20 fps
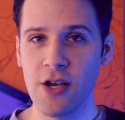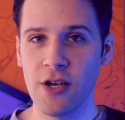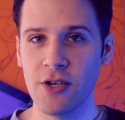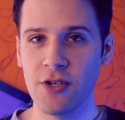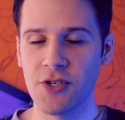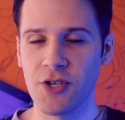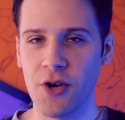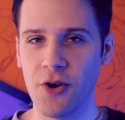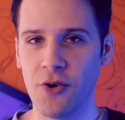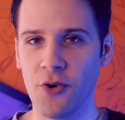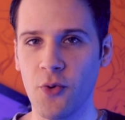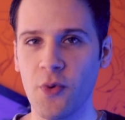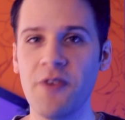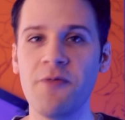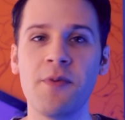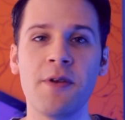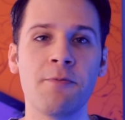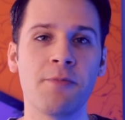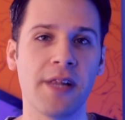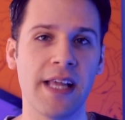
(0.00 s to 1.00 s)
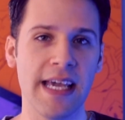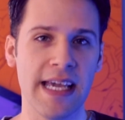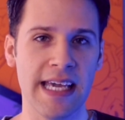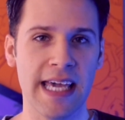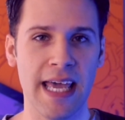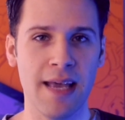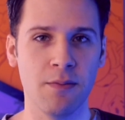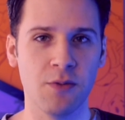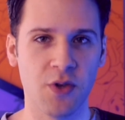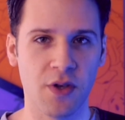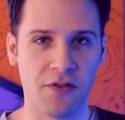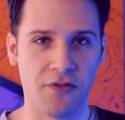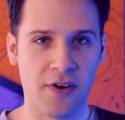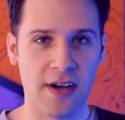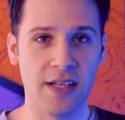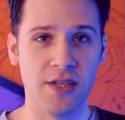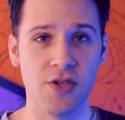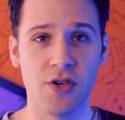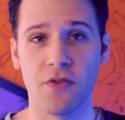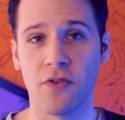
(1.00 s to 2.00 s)
So we've been playing games with
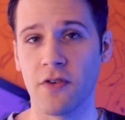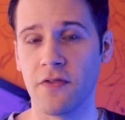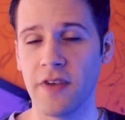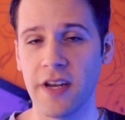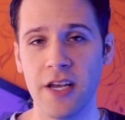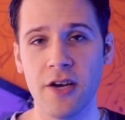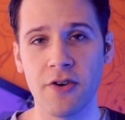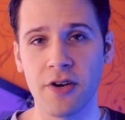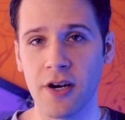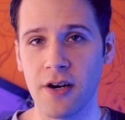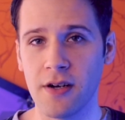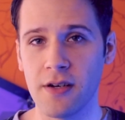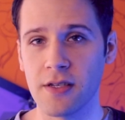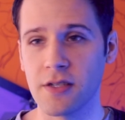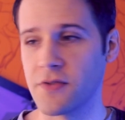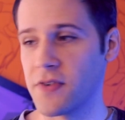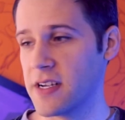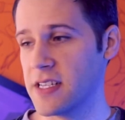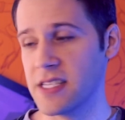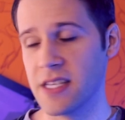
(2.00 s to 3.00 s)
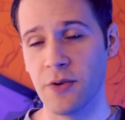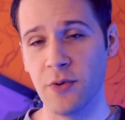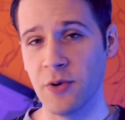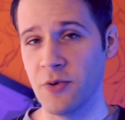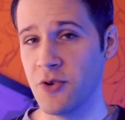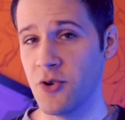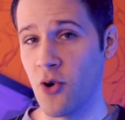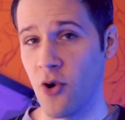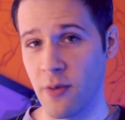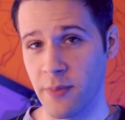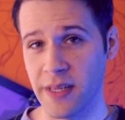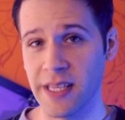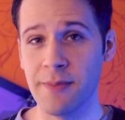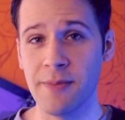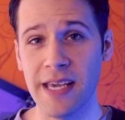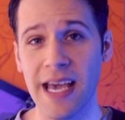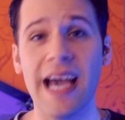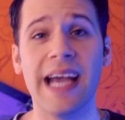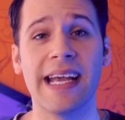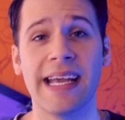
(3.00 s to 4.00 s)
friends over video calls, friends that we would normally
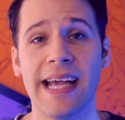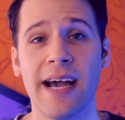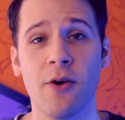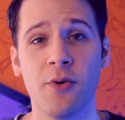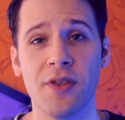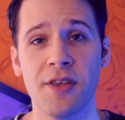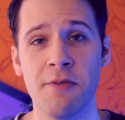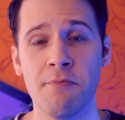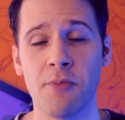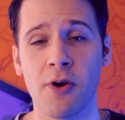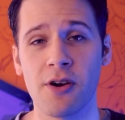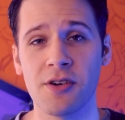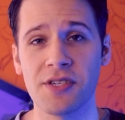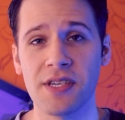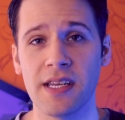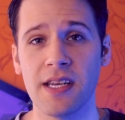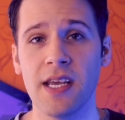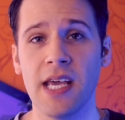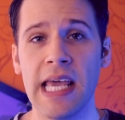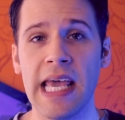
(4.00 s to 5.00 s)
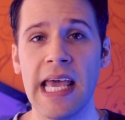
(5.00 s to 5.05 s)
be hanging out with in person,